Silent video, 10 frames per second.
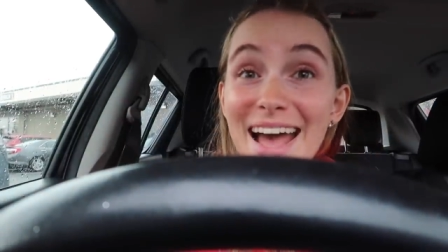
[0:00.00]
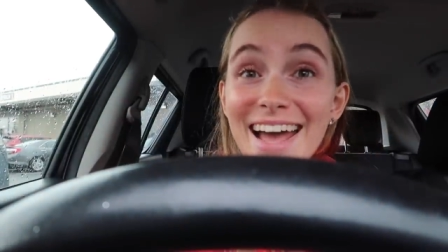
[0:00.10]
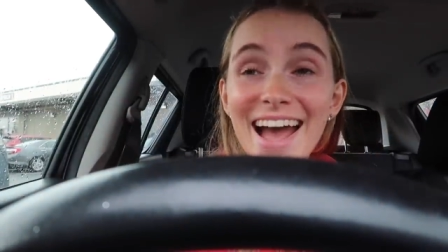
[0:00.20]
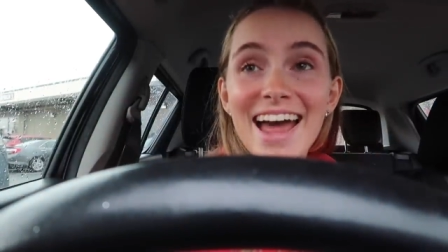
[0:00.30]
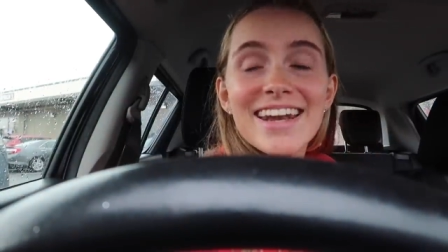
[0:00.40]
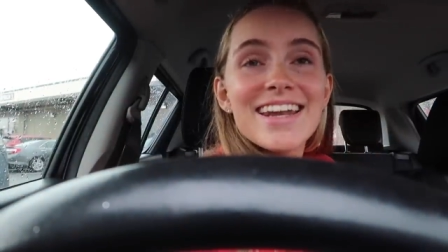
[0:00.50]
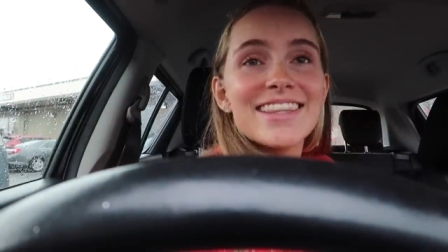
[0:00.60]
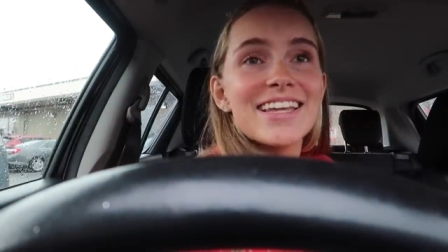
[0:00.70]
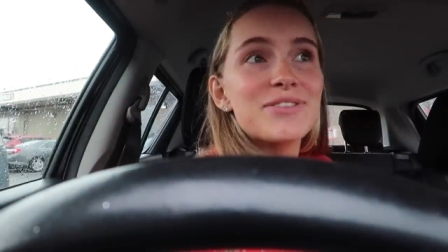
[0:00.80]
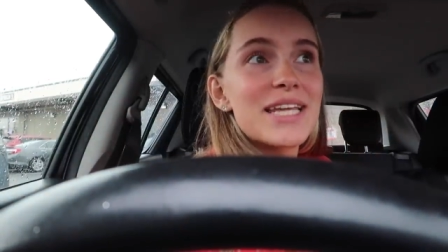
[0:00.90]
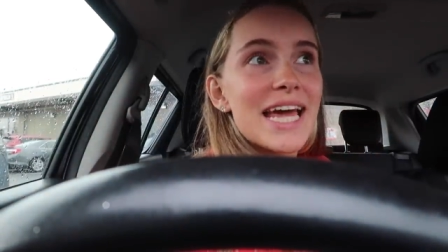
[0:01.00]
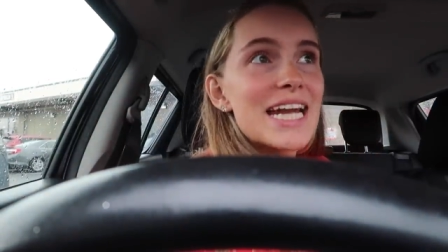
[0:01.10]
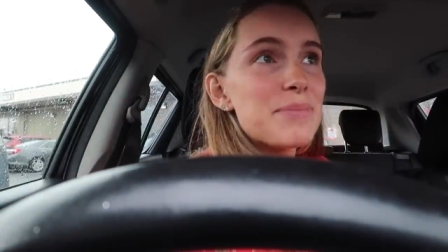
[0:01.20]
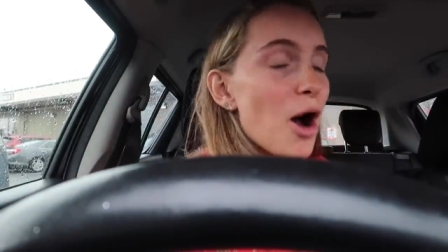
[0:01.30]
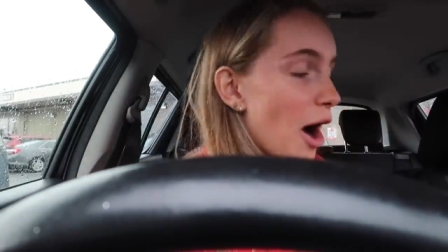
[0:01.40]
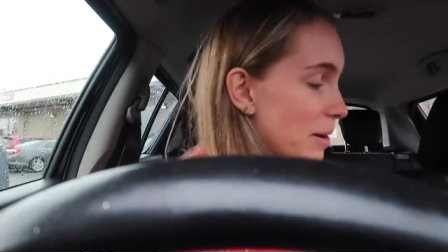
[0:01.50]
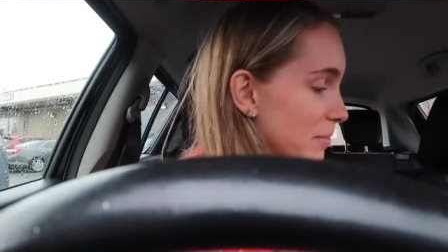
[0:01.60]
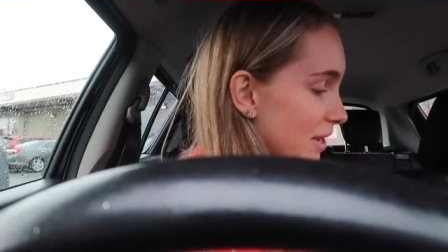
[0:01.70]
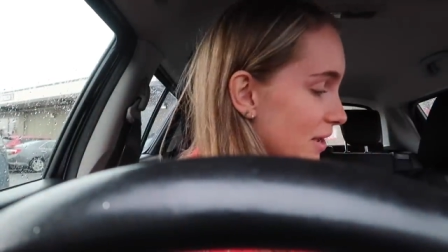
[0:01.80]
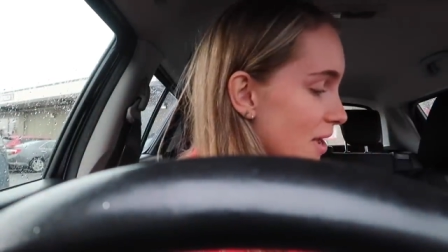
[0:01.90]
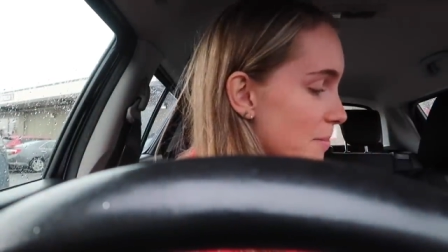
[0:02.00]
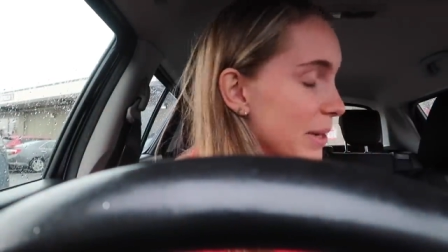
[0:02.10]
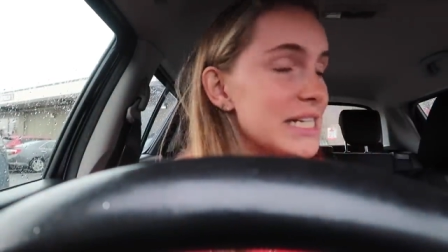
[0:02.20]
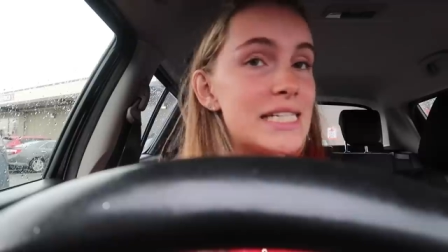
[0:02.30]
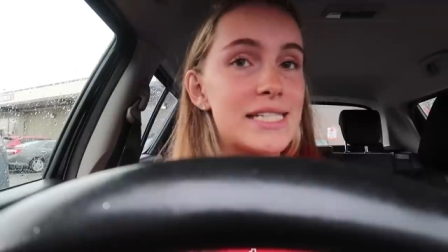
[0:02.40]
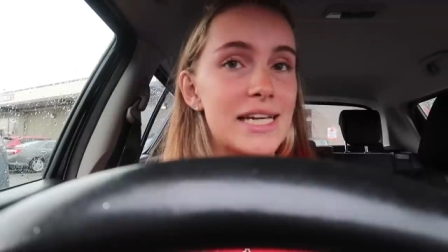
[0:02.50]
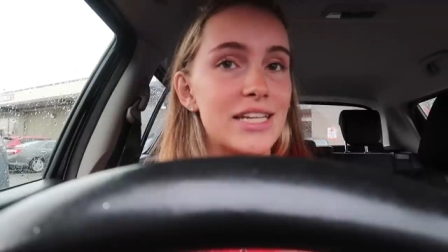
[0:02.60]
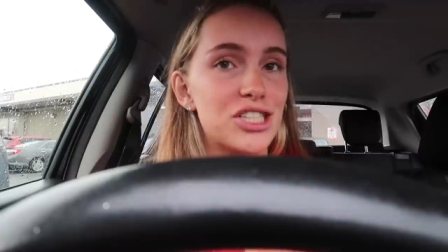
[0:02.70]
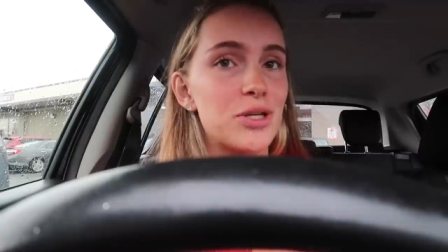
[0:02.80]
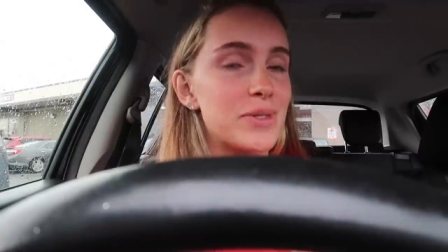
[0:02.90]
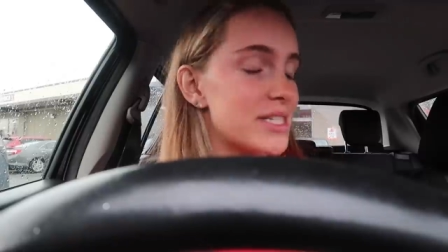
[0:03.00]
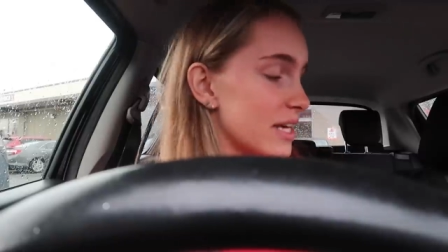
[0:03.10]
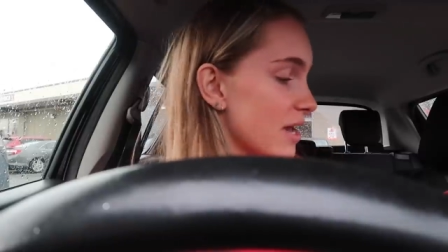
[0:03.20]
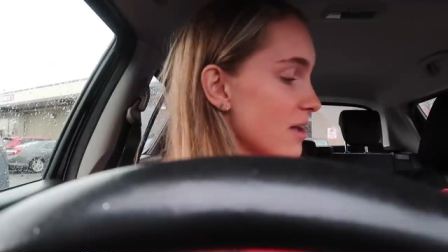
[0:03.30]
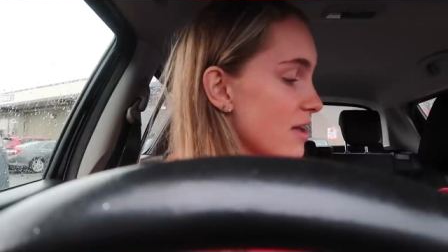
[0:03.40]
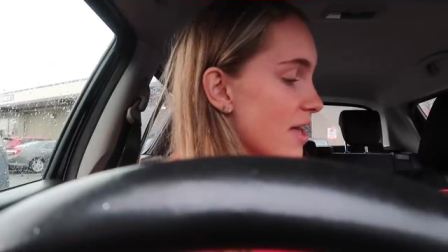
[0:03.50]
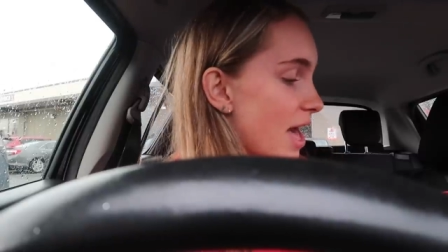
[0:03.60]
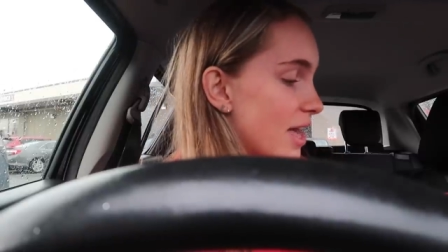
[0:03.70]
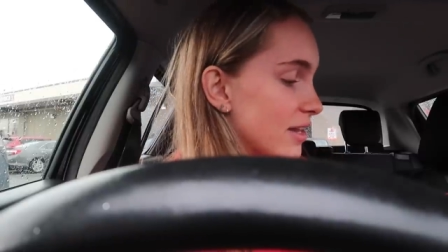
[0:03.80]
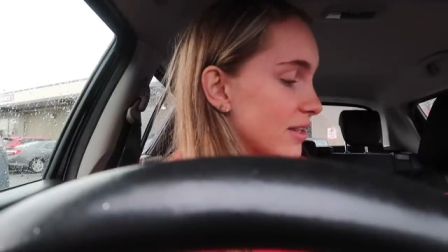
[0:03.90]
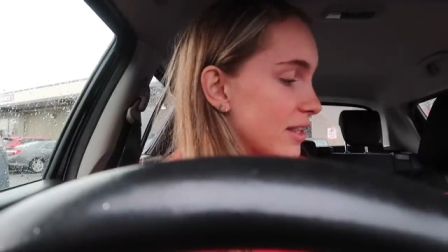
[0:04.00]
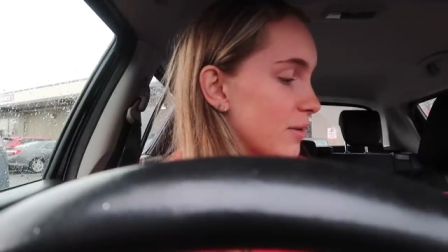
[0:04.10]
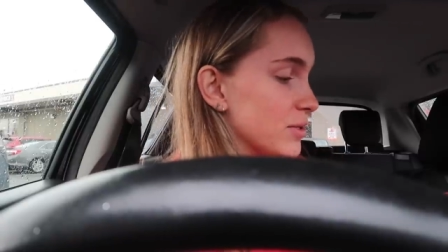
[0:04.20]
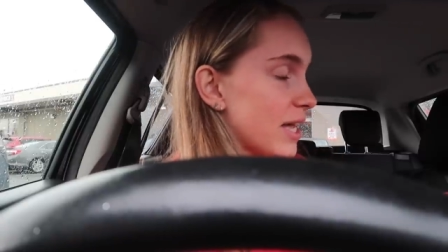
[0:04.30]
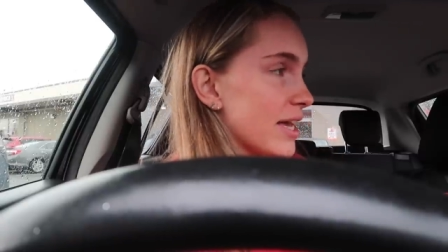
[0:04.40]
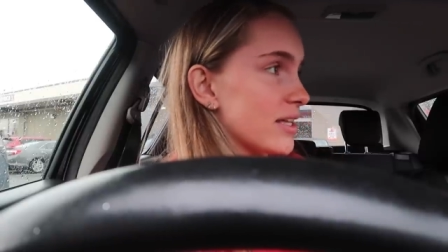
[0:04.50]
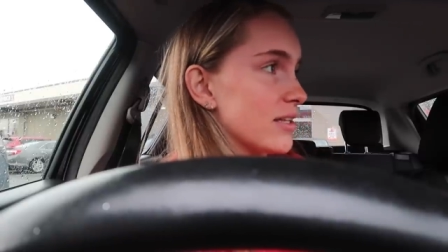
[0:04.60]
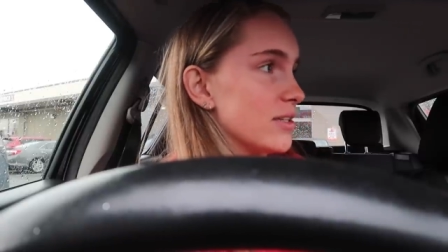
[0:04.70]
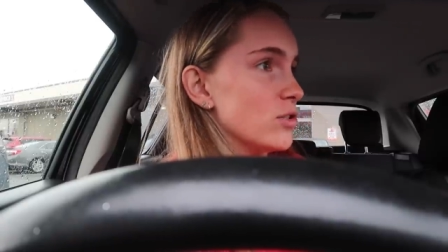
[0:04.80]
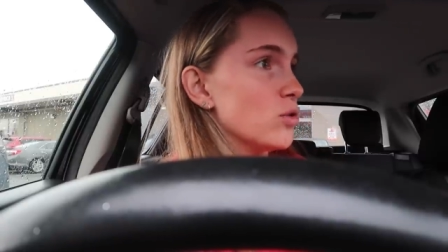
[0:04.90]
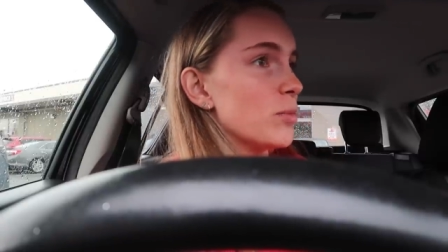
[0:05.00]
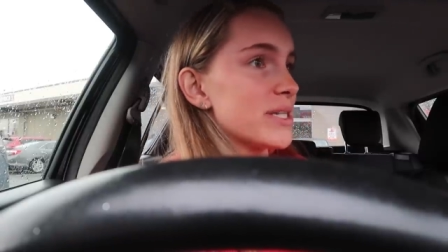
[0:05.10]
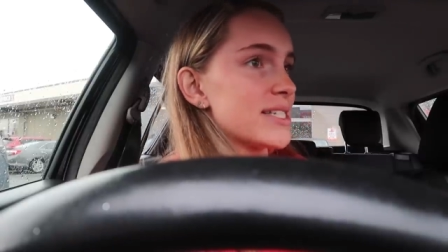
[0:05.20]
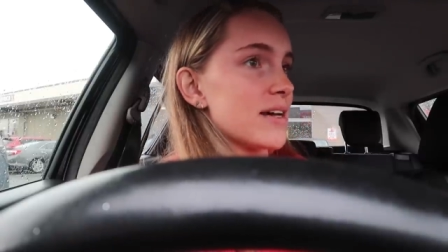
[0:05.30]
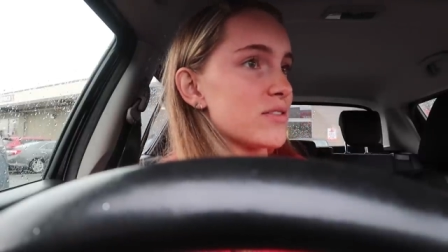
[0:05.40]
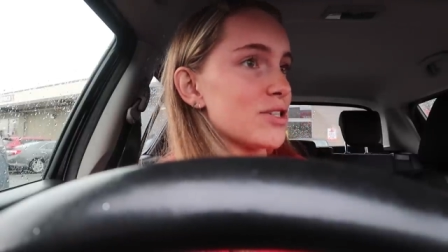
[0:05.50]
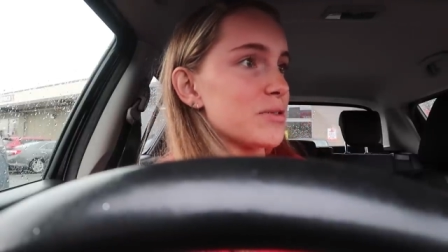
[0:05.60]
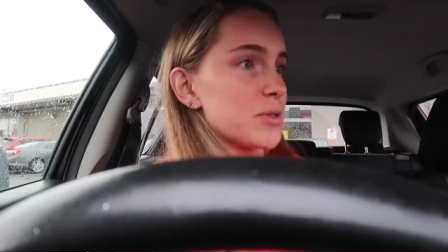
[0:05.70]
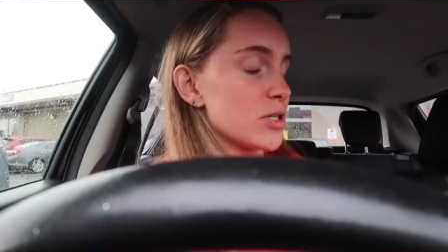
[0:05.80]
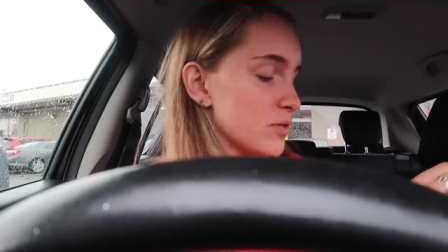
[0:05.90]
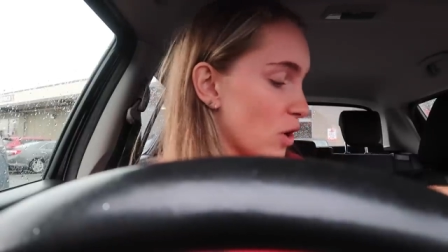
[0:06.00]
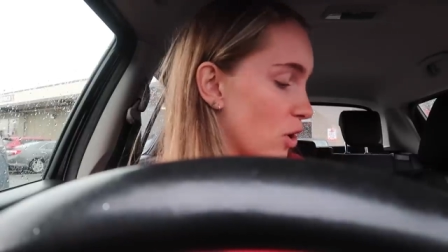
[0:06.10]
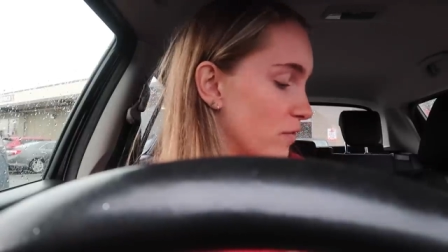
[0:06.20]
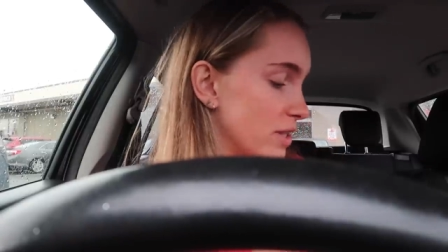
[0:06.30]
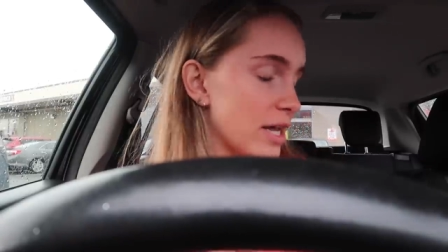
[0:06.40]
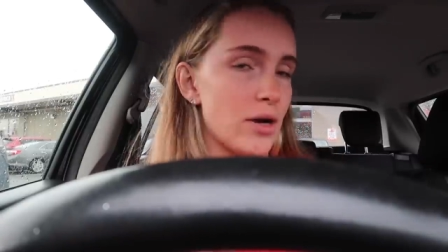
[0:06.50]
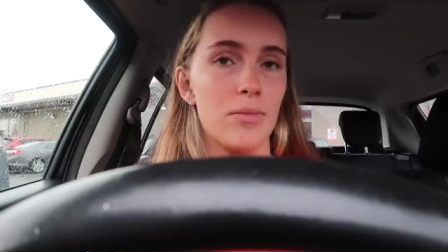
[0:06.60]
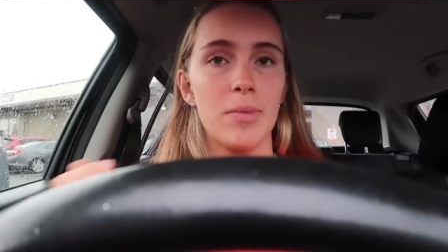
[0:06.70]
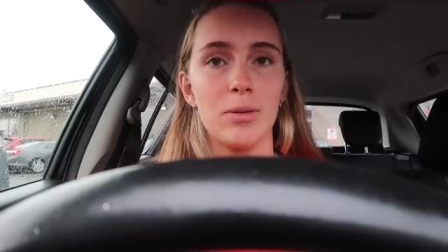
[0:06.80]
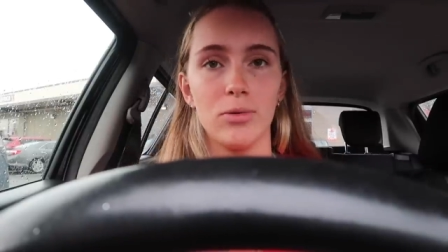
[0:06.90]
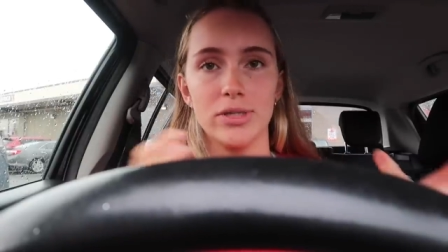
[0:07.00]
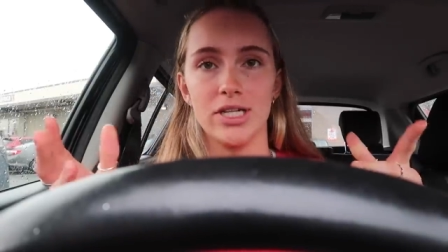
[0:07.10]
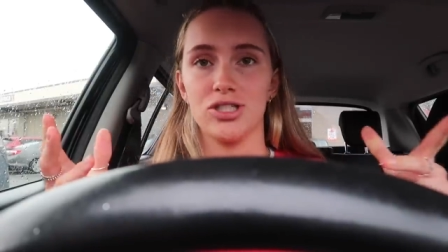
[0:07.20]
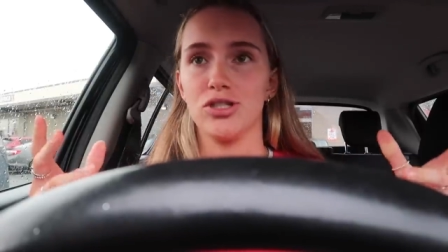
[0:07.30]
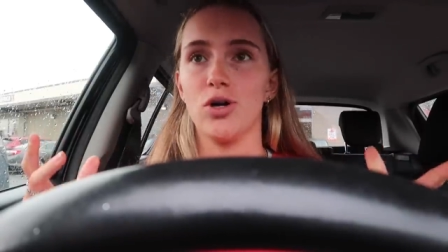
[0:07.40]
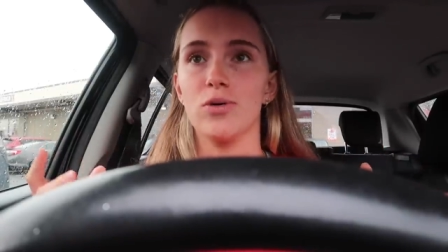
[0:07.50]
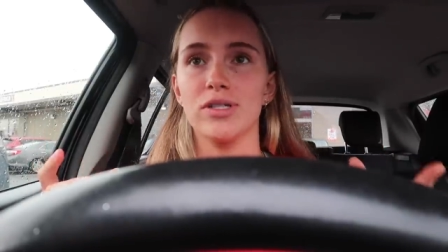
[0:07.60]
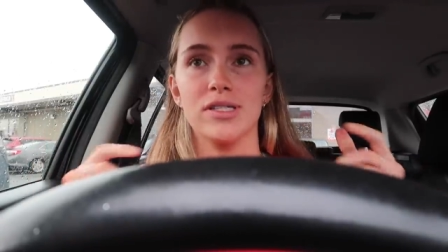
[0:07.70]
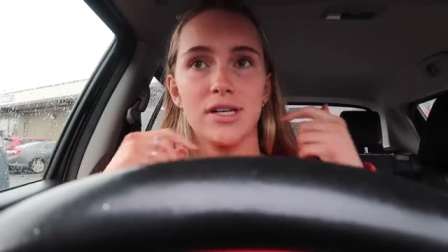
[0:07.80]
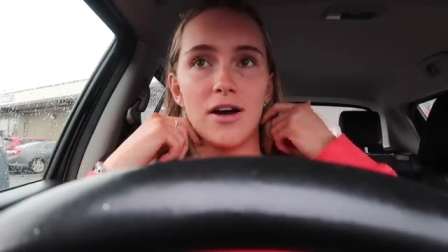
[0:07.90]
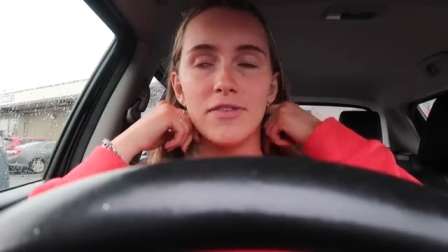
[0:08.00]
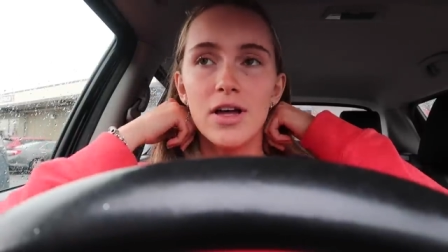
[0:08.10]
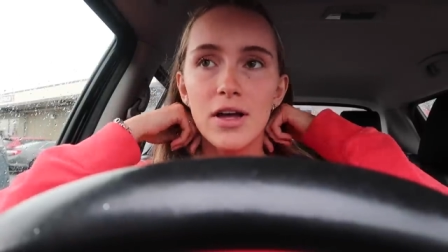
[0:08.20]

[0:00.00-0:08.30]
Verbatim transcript: me, and there's a lady behind me, but he didn't see that she was there. And it was like, normally it's self-service, but because of COVID, they don't want people touching their tongs and stuff.